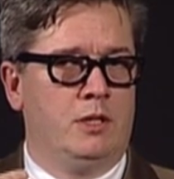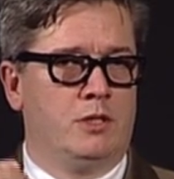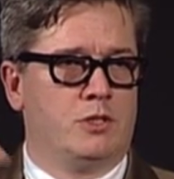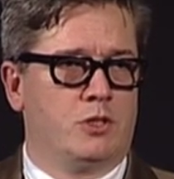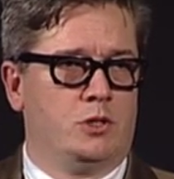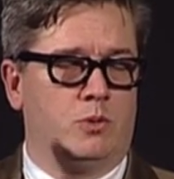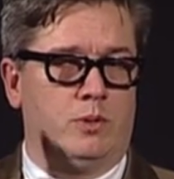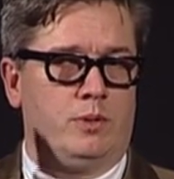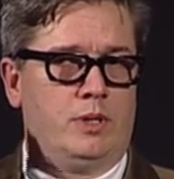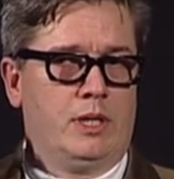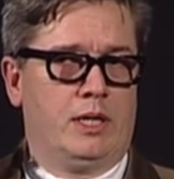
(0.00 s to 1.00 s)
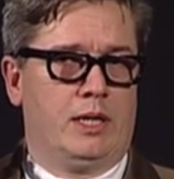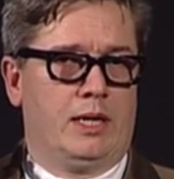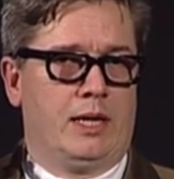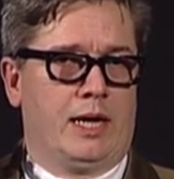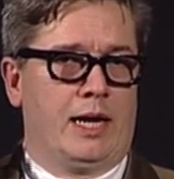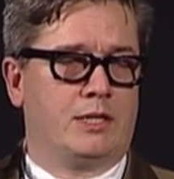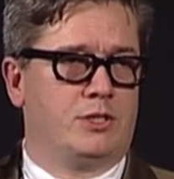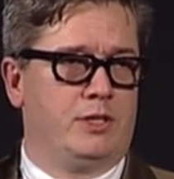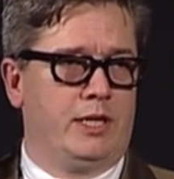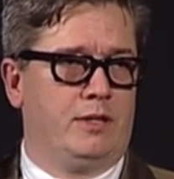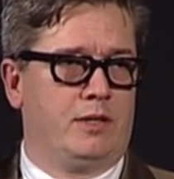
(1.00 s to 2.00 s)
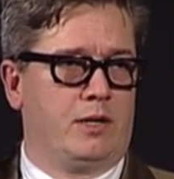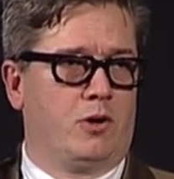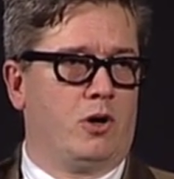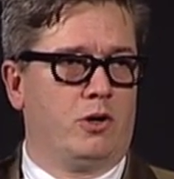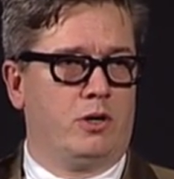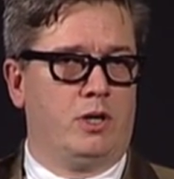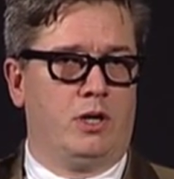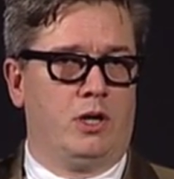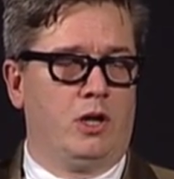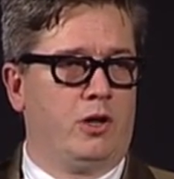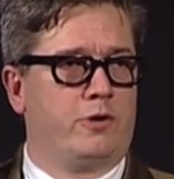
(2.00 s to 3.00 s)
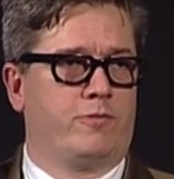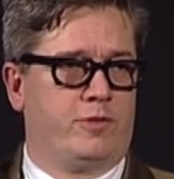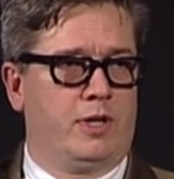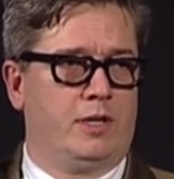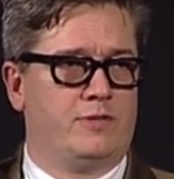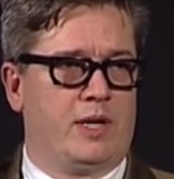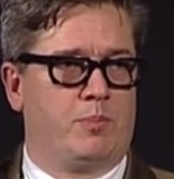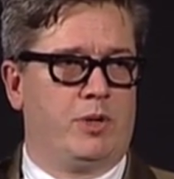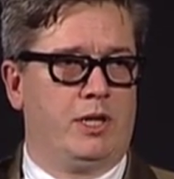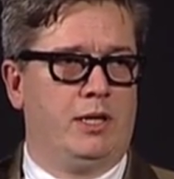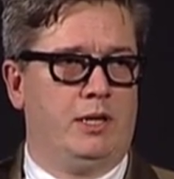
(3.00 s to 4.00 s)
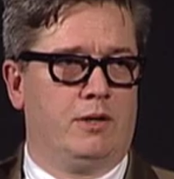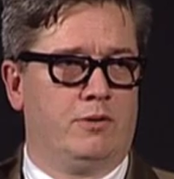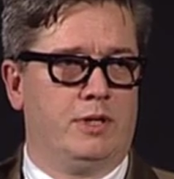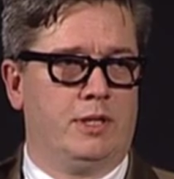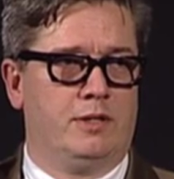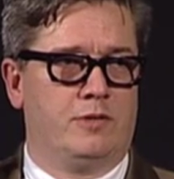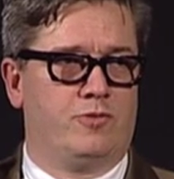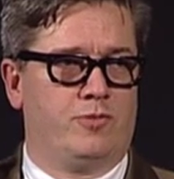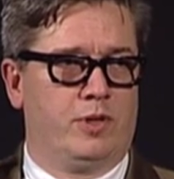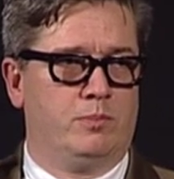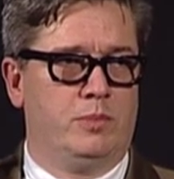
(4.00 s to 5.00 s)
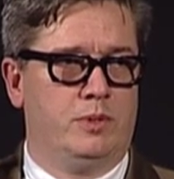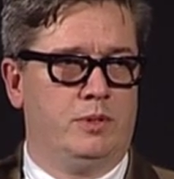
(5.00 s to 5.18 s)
So actually, there are a lot of things happening here in this film,